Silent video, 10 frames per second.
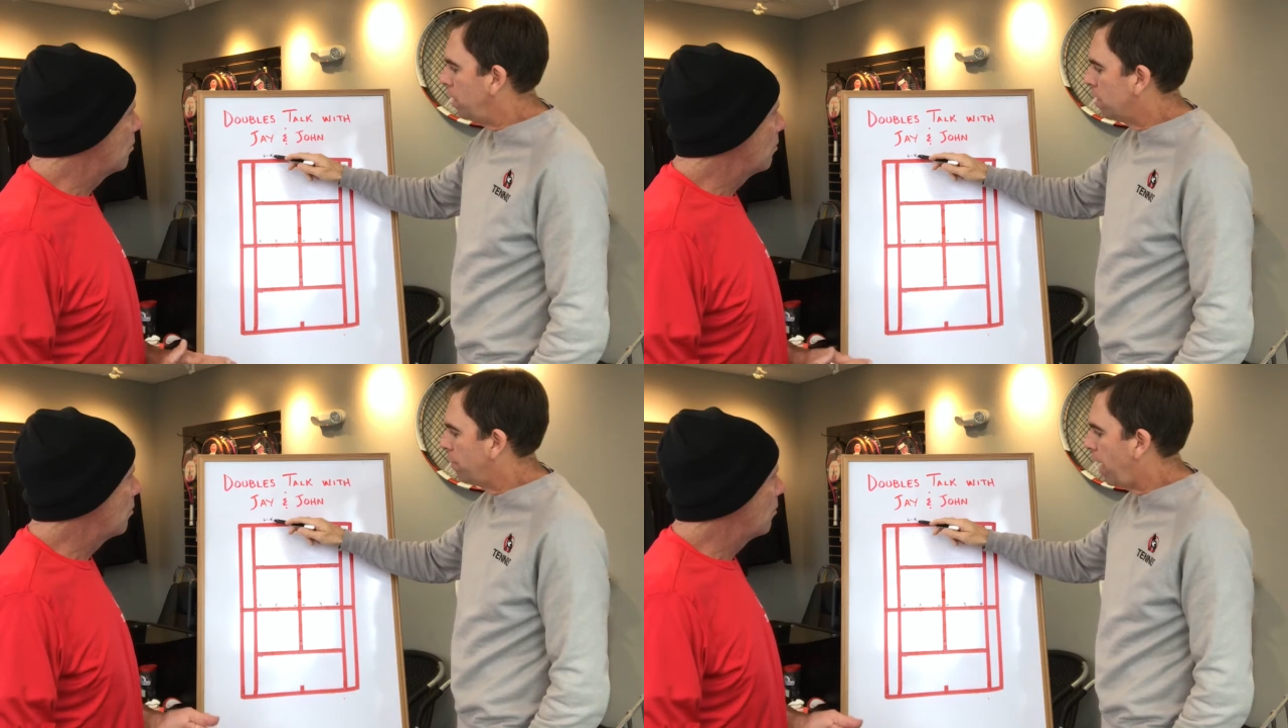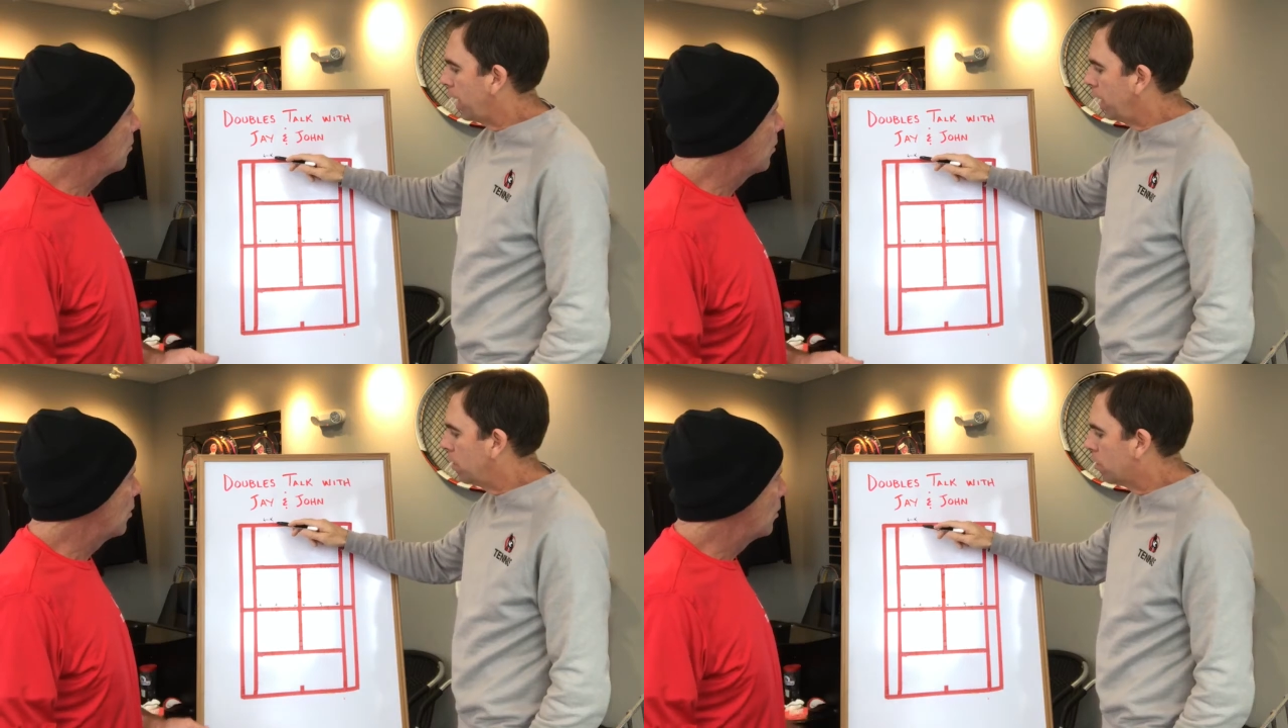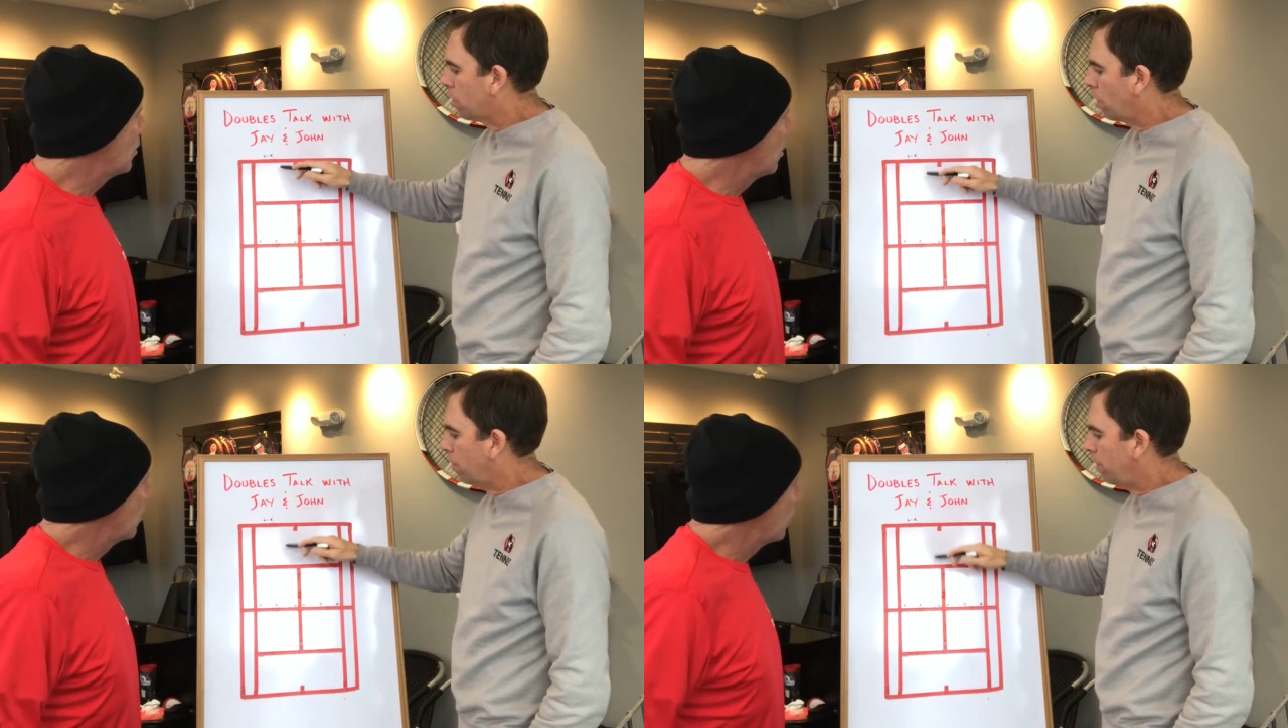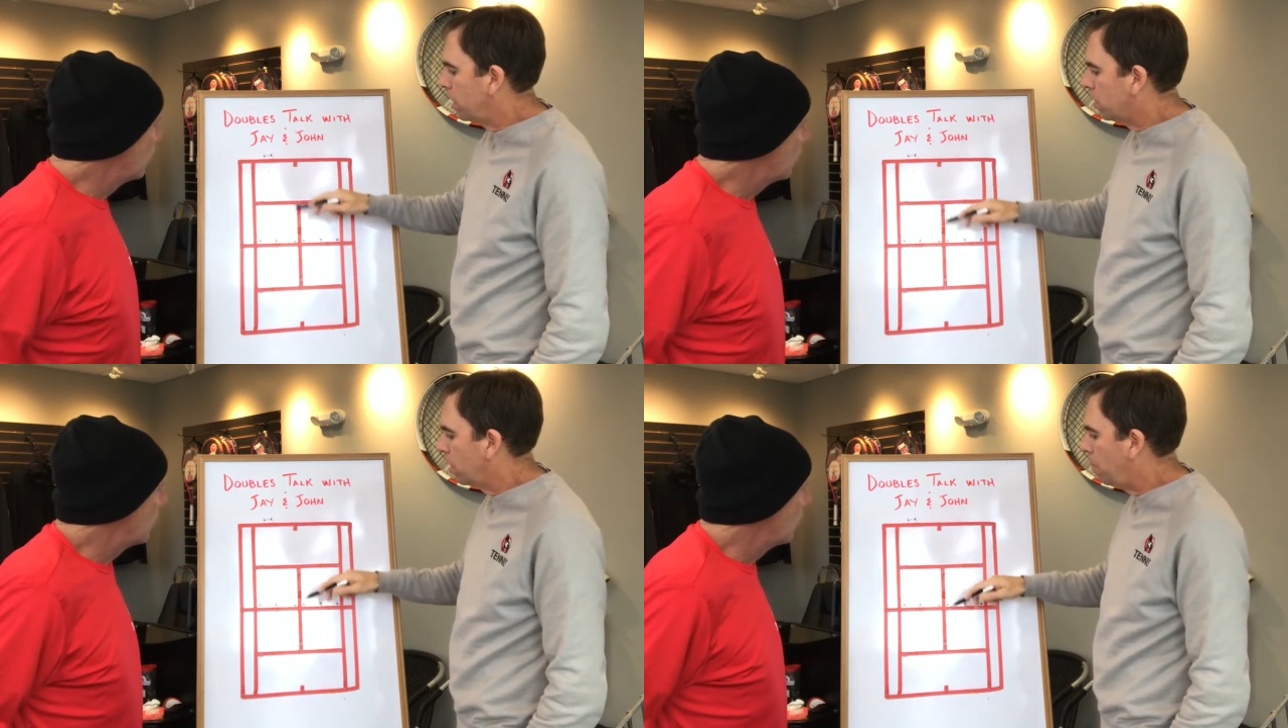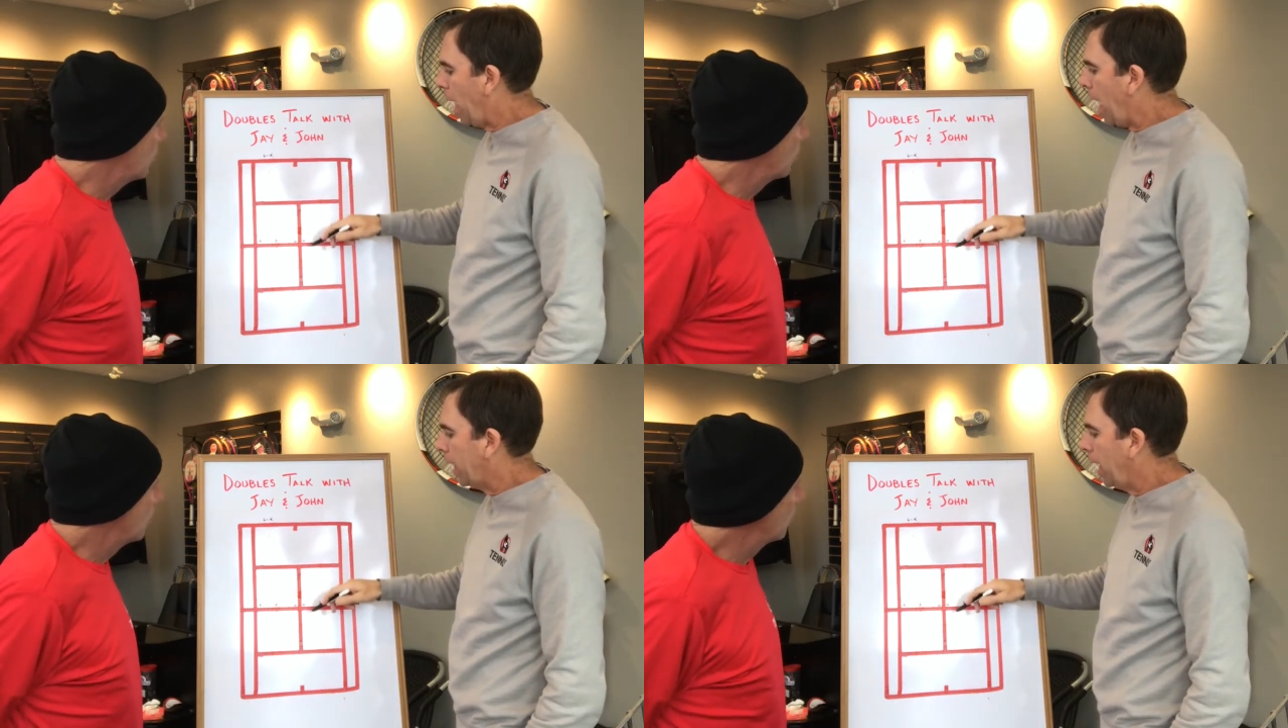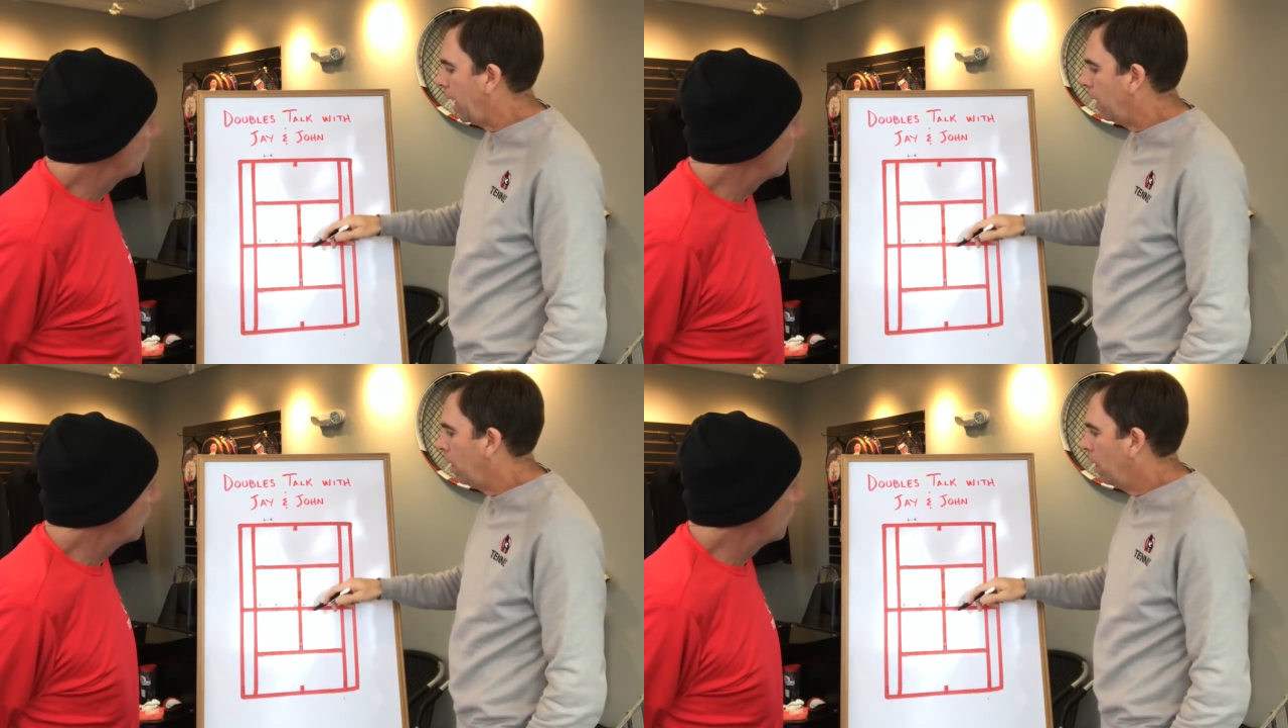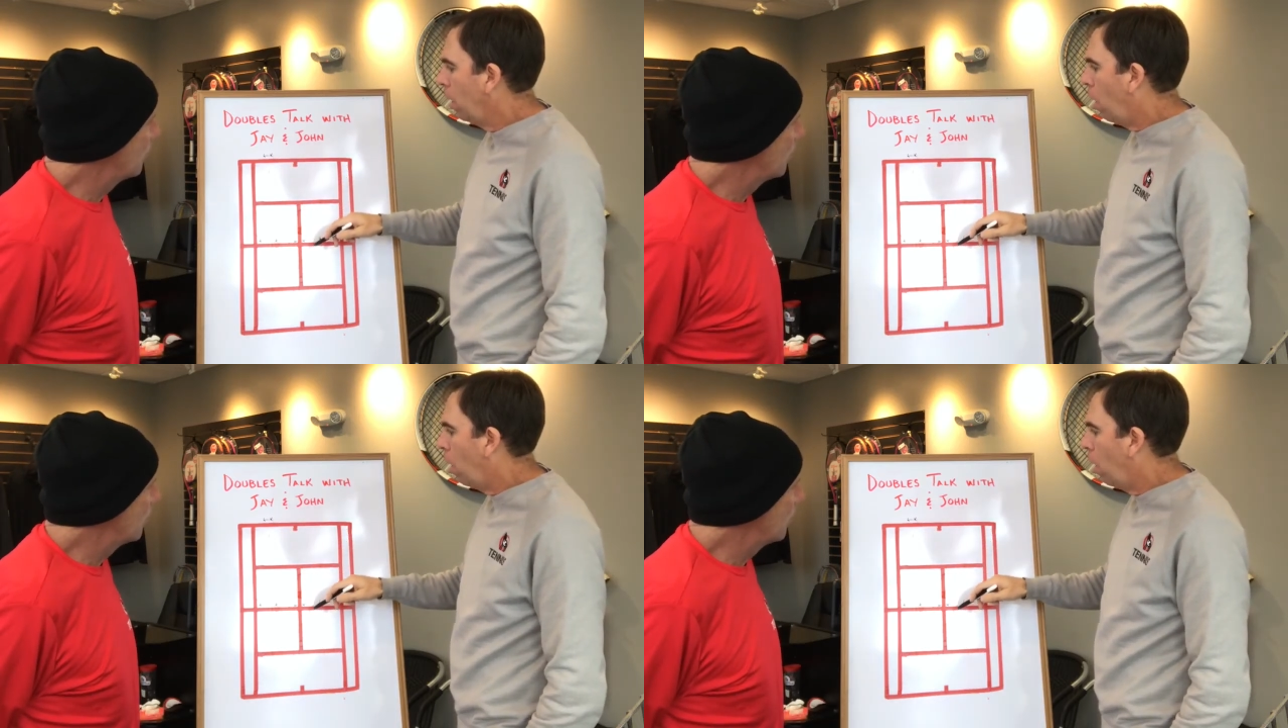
is, if I can serve it to the backhand,